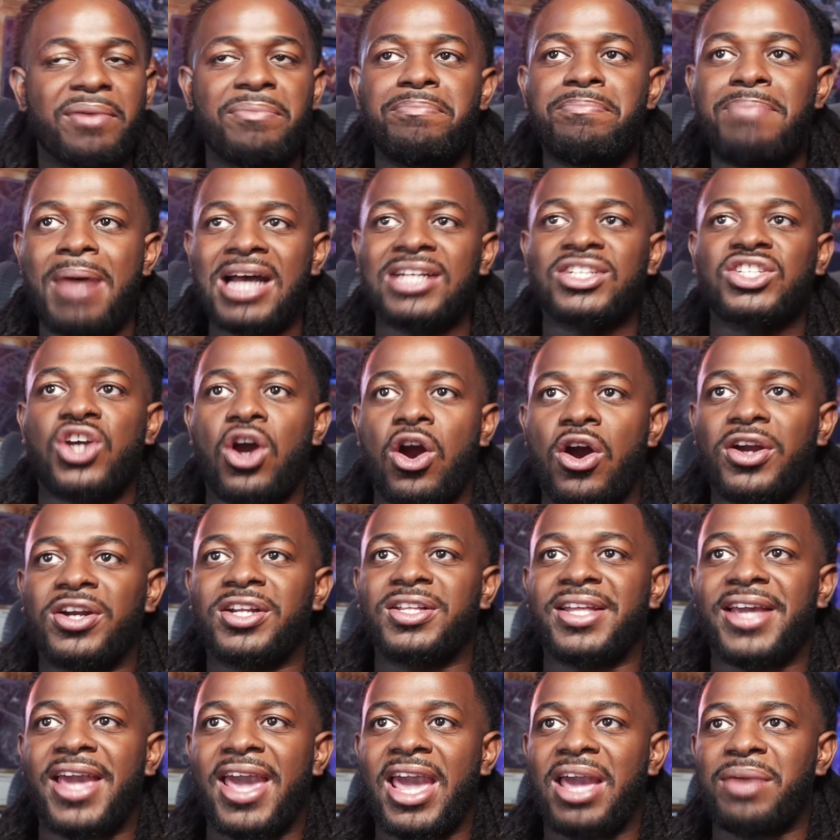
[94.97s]
Best card in the
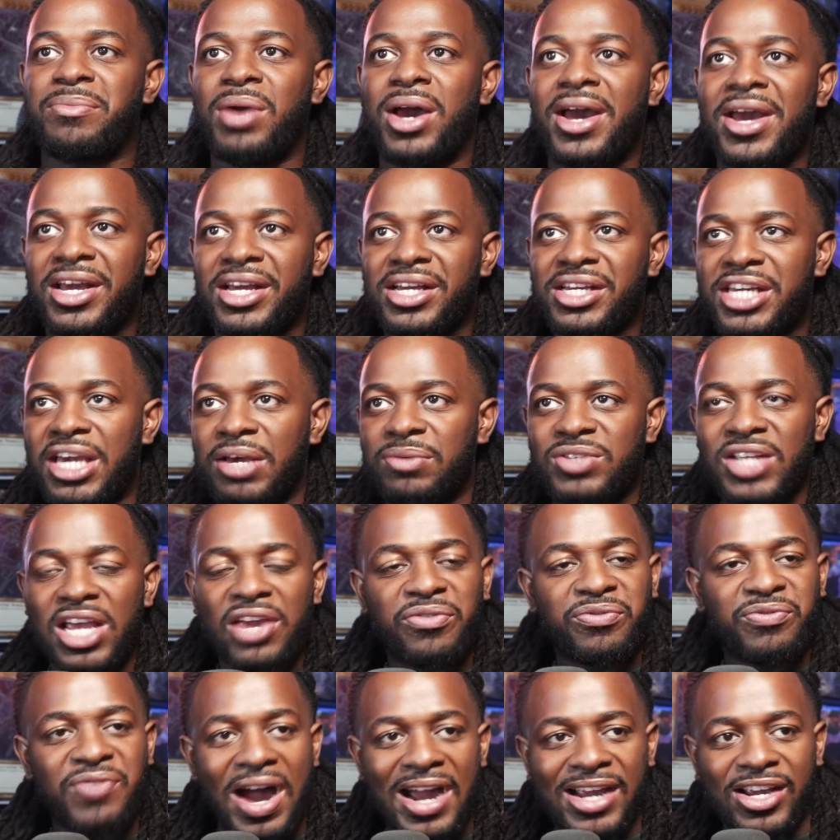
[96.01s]
game. Gives a
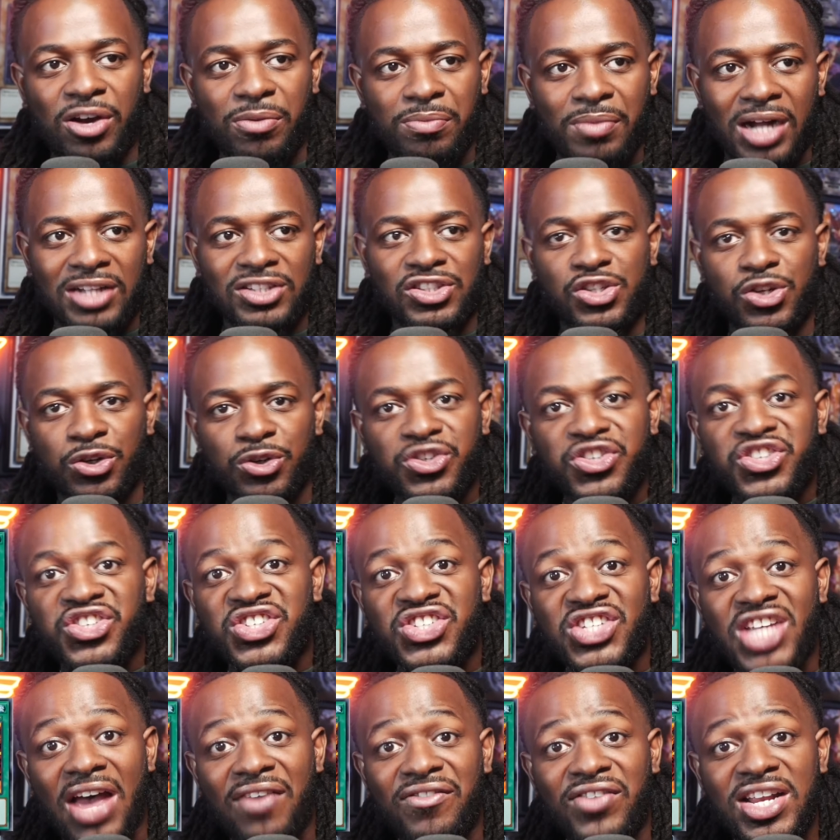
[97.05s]
fire monster
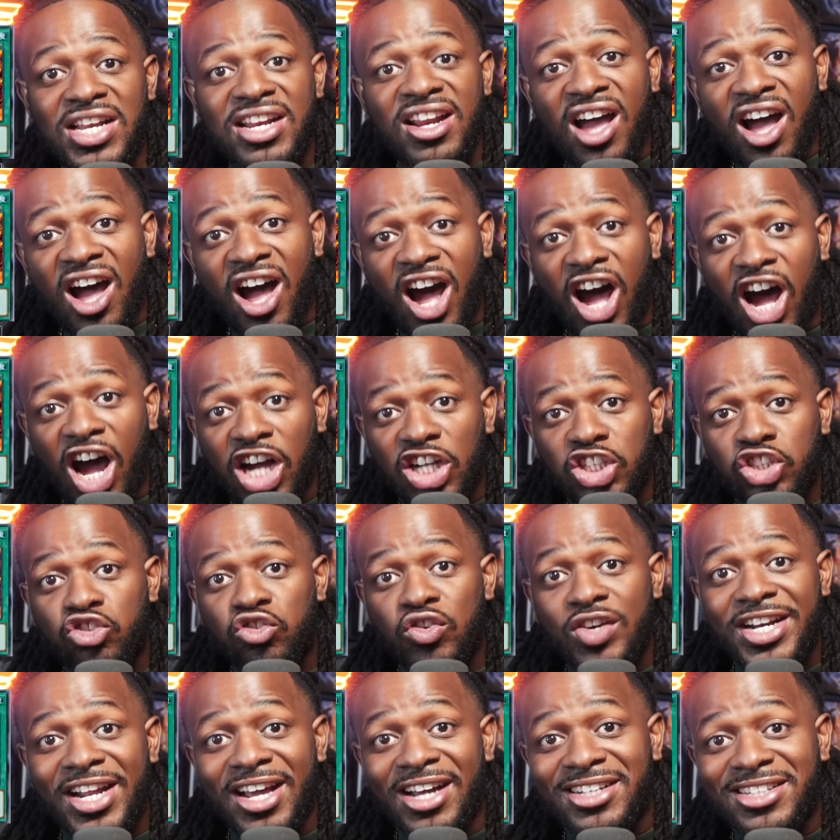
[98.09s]

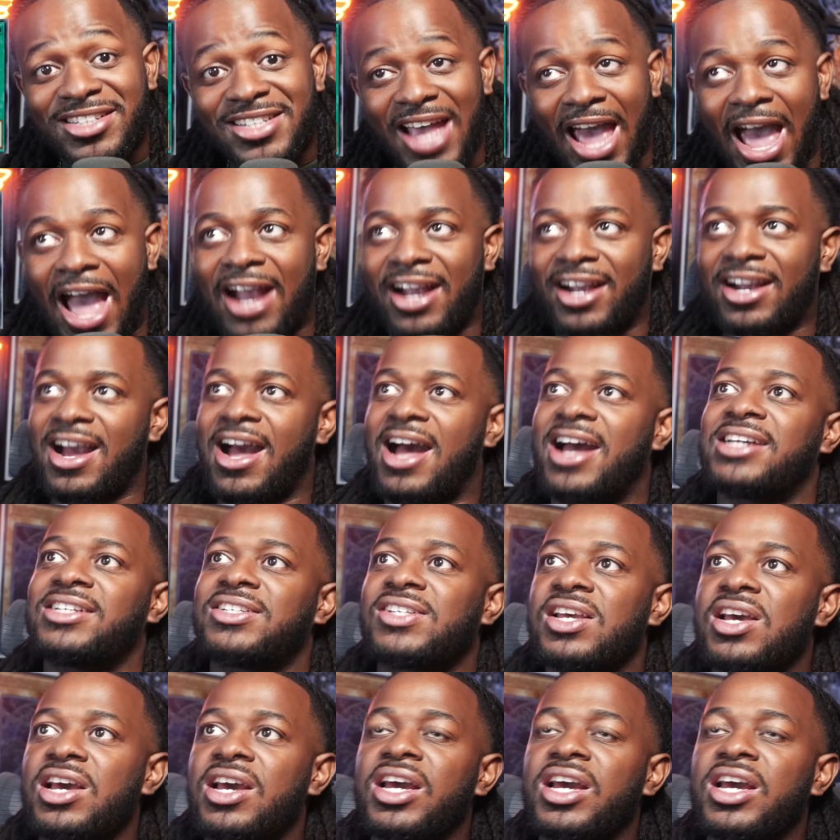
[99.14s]
700 attack, guys.